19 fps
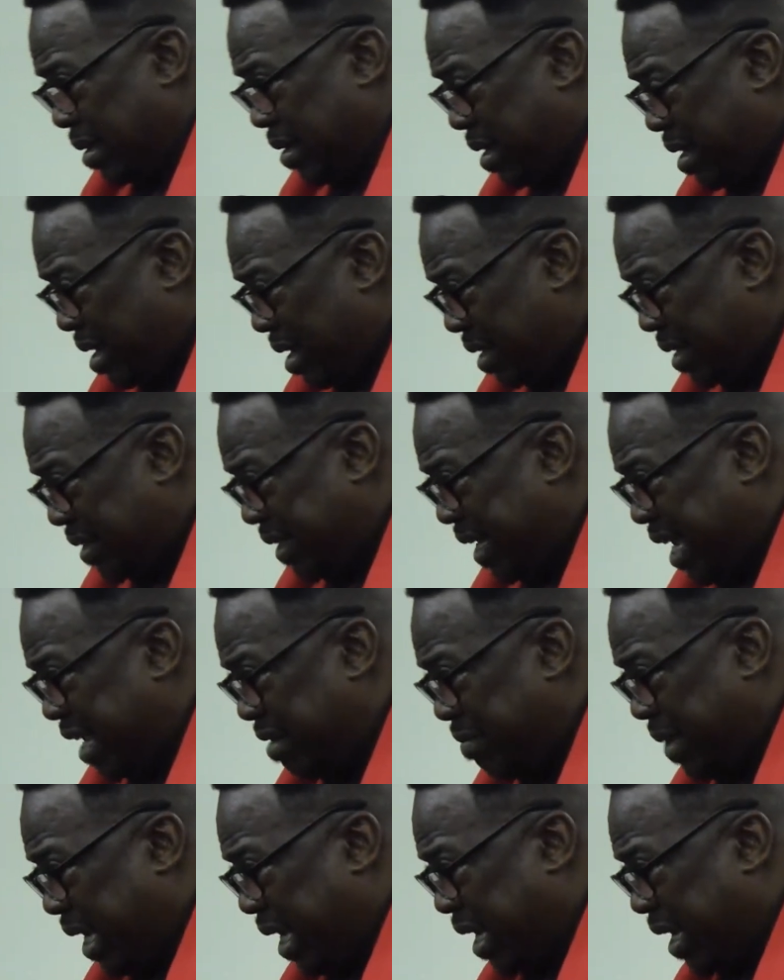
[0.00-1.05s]
Do you understand
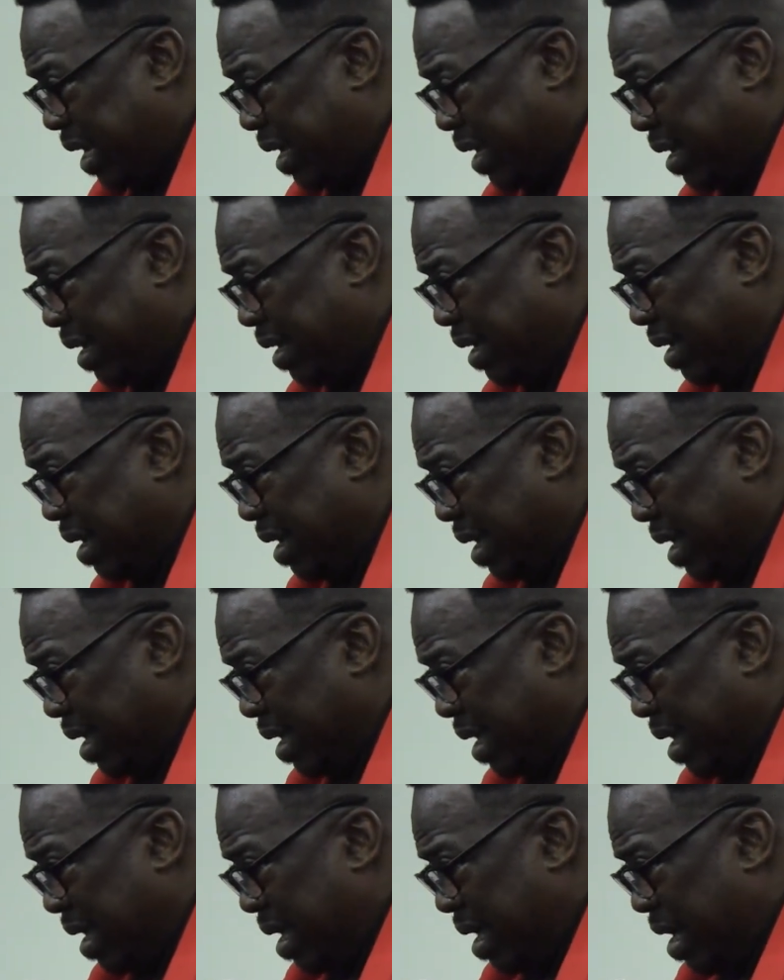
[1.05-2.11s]
me?
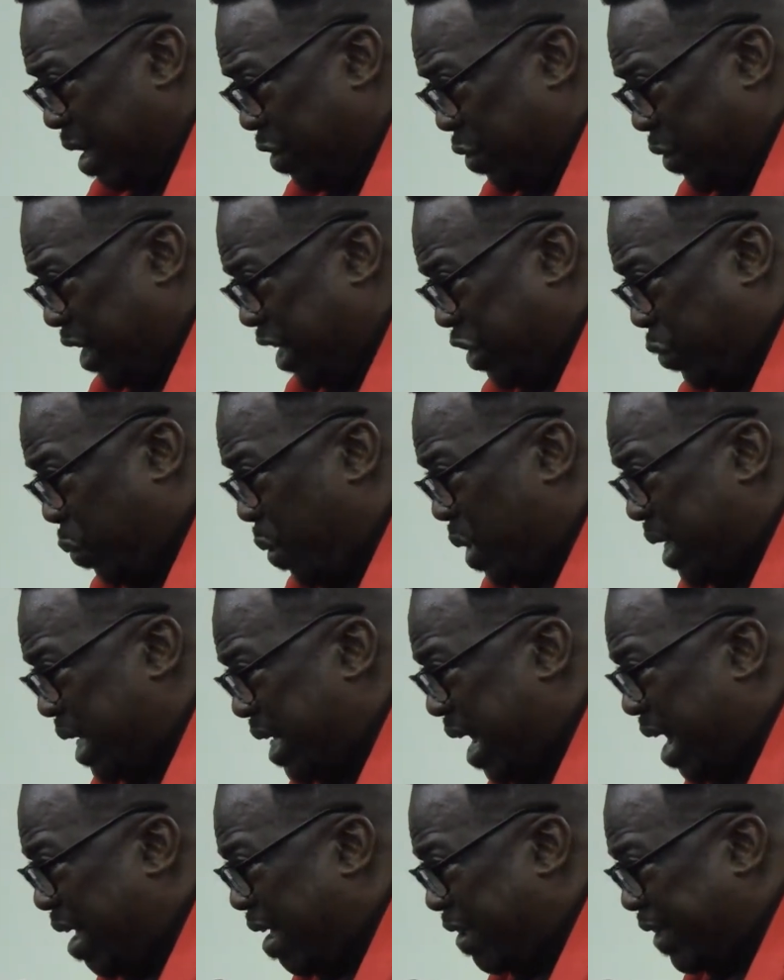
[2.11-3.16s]
So this
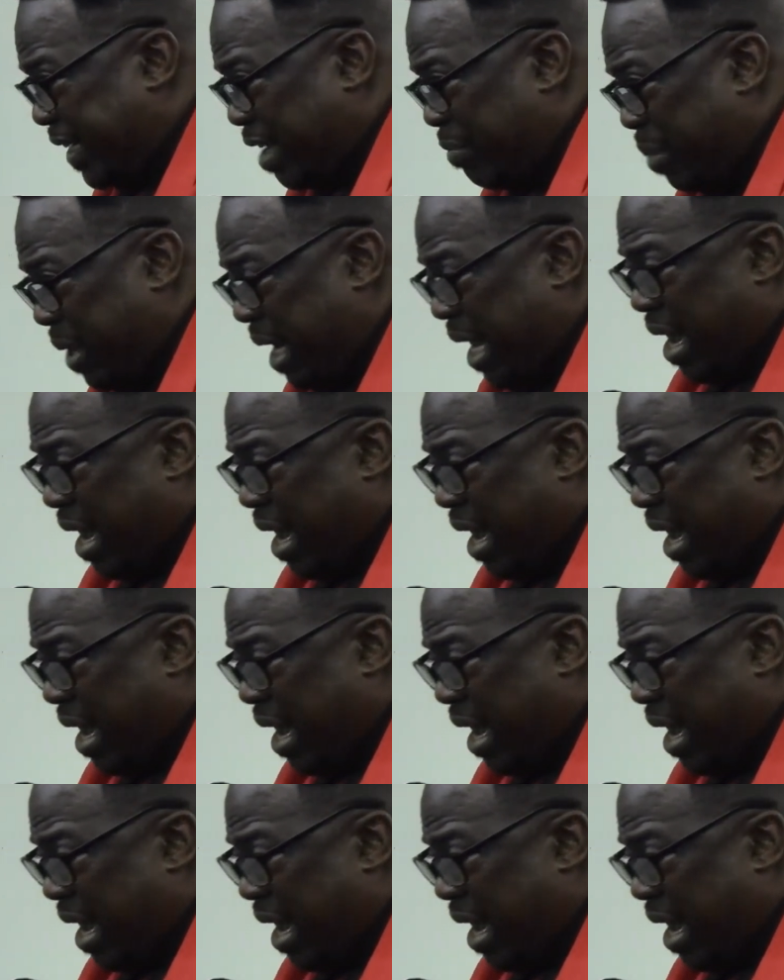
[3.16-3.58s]
$20 could be